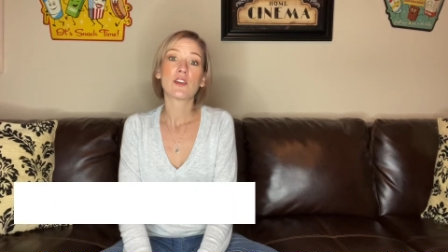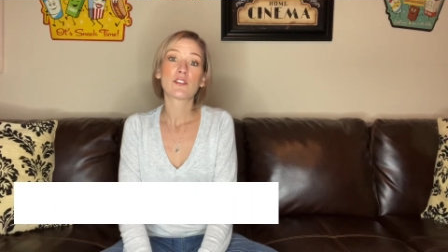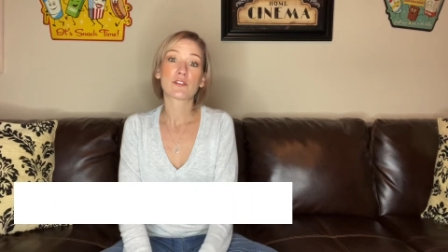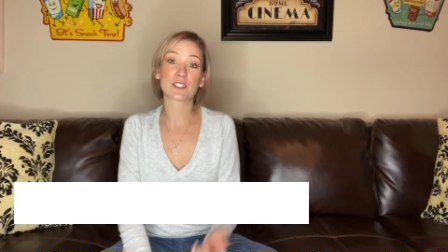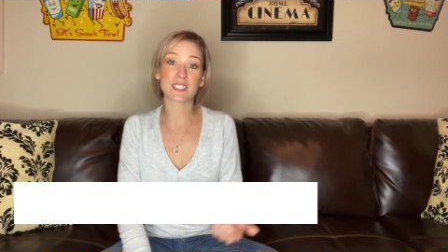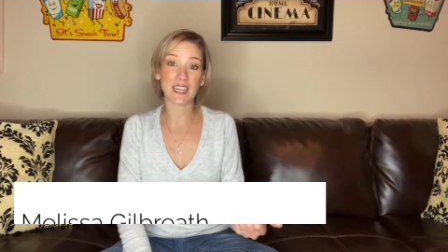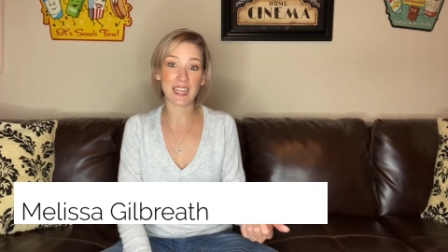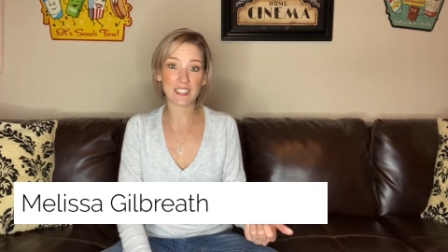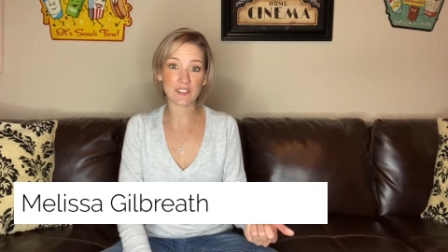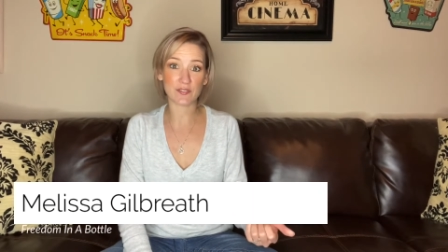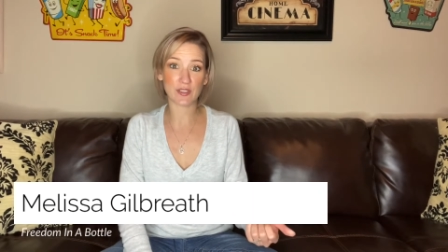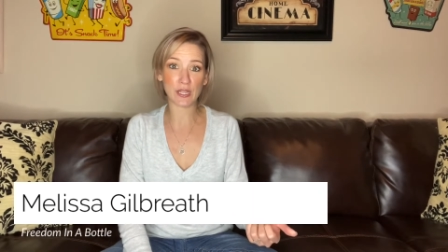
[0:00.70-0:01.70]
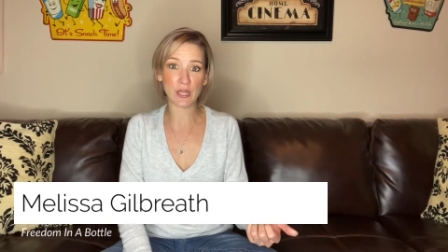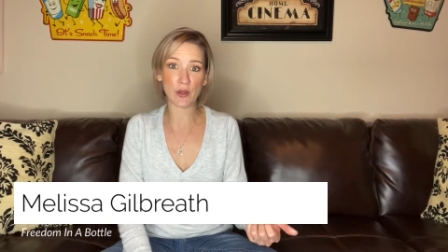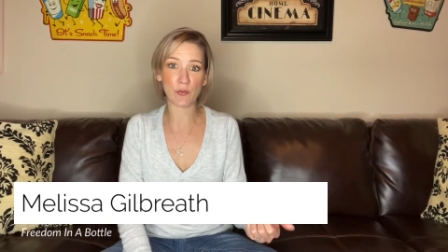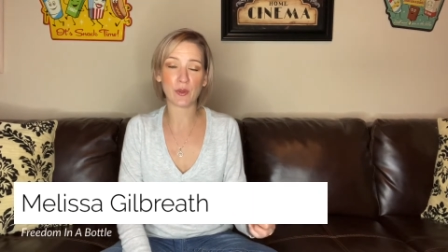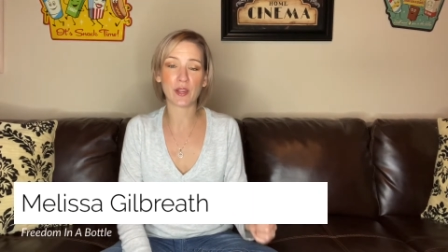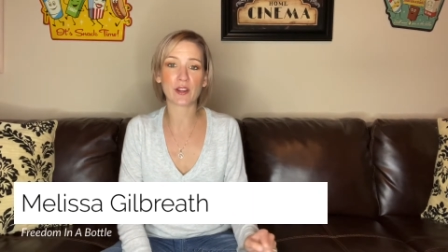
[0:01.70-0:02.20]
For today's
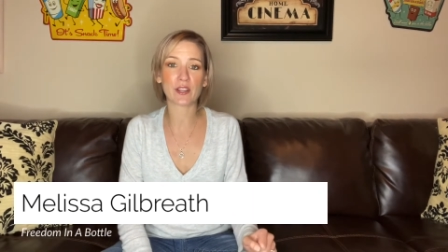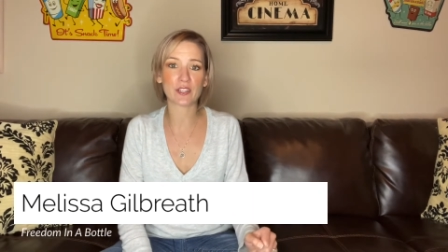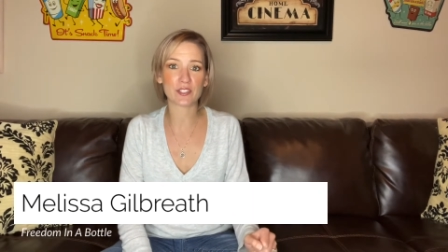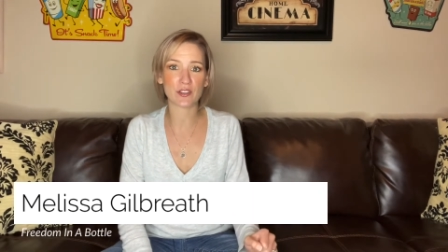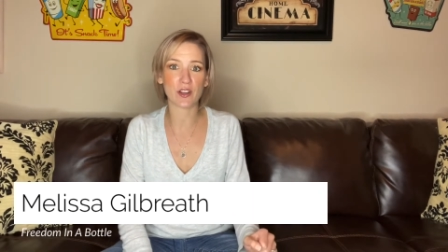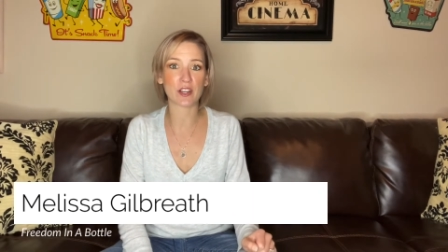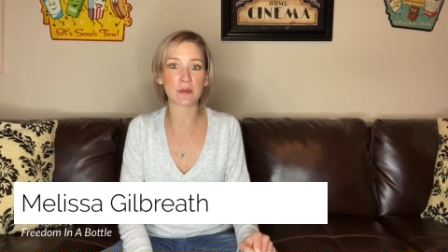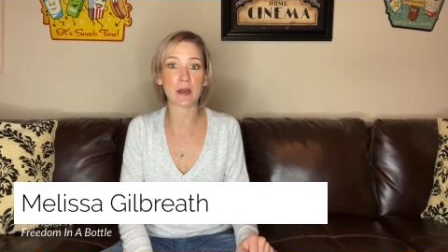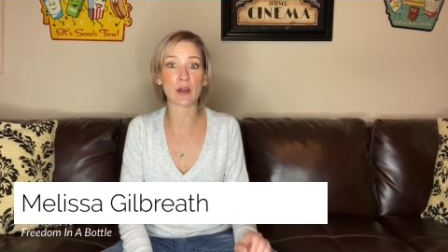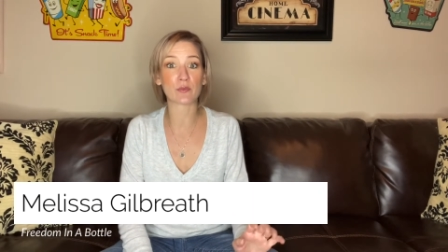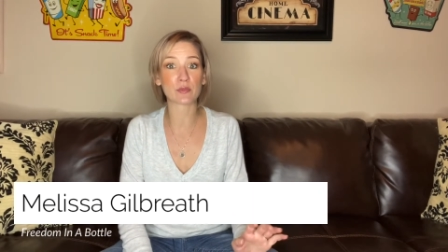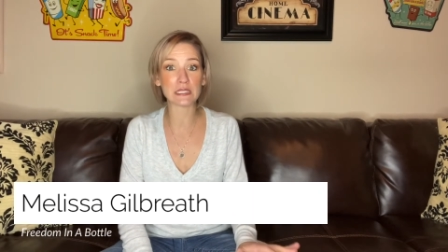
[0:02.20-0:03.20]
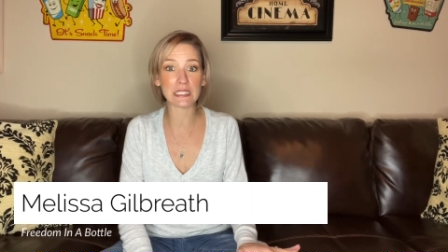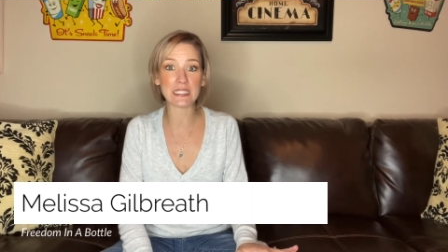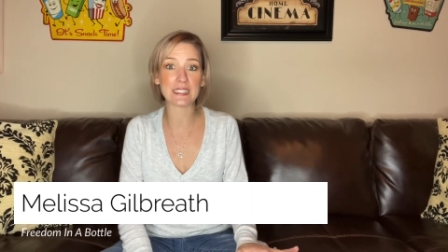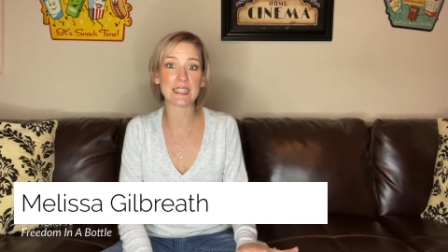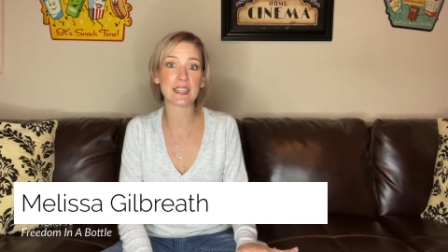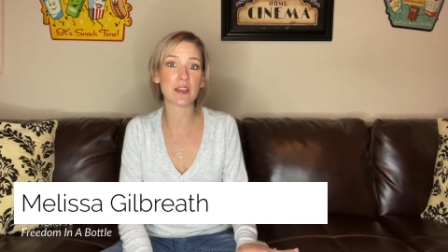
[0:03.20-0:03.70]
video, we are going to talk about
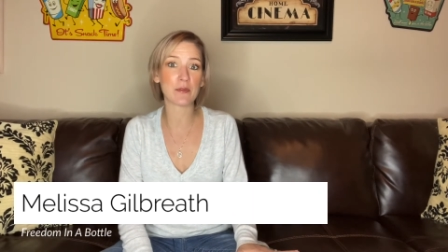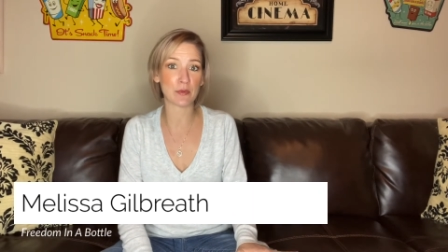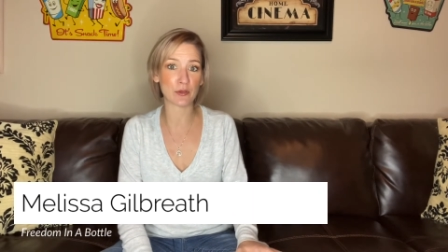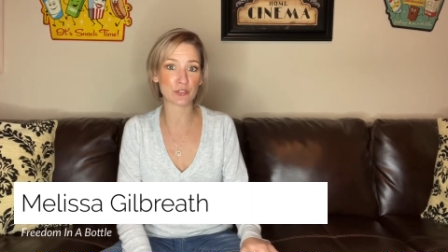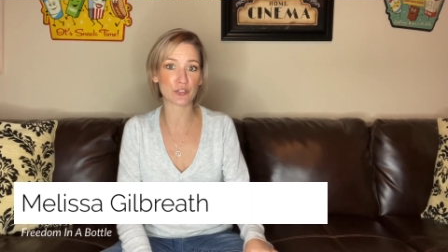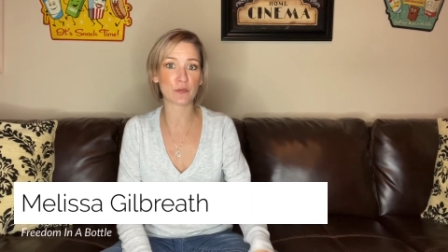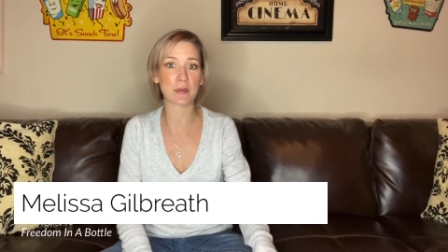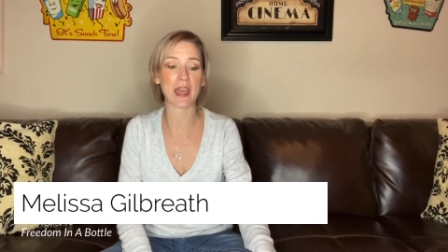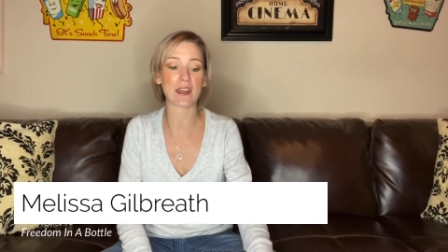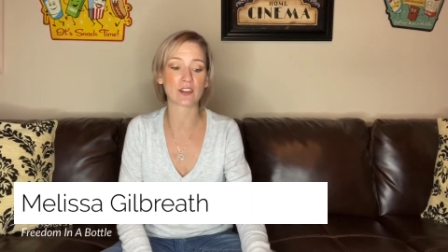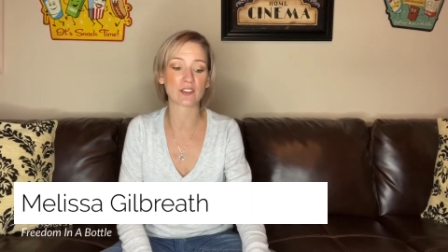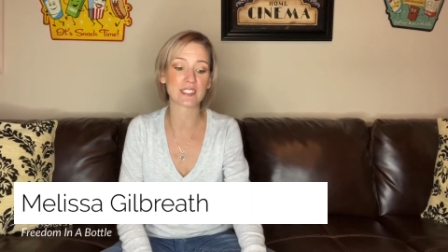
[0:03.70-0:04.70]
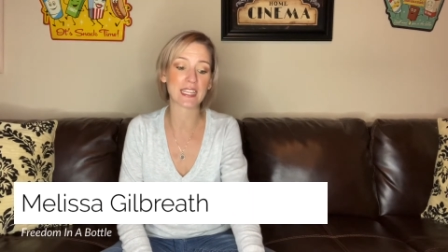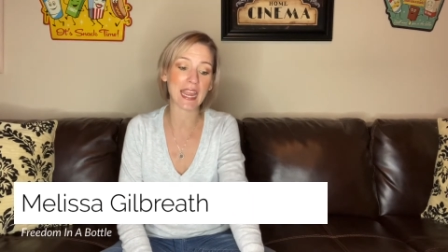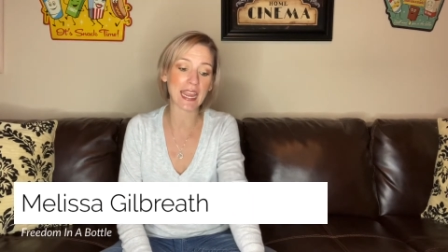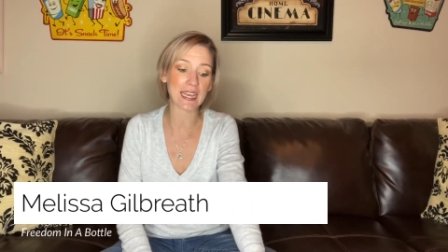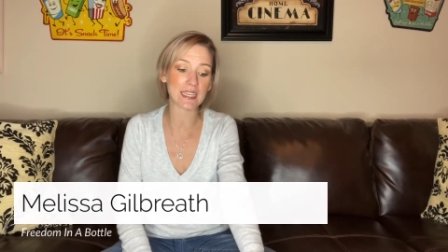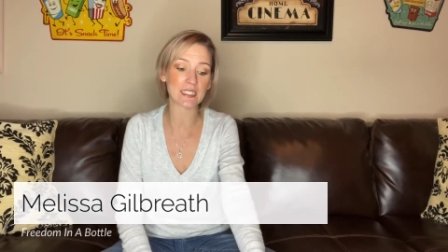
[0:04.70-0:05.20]
releasing emotional patterns
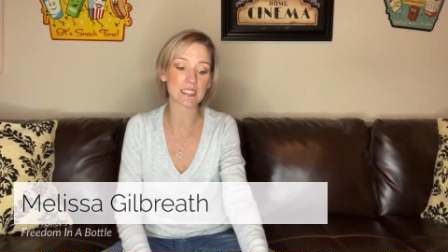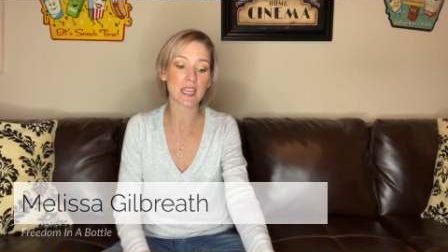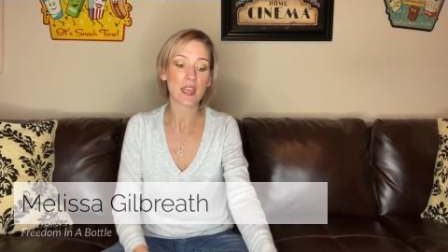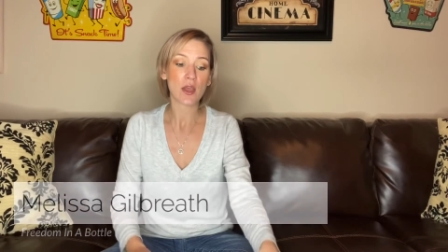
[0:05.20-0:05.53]
and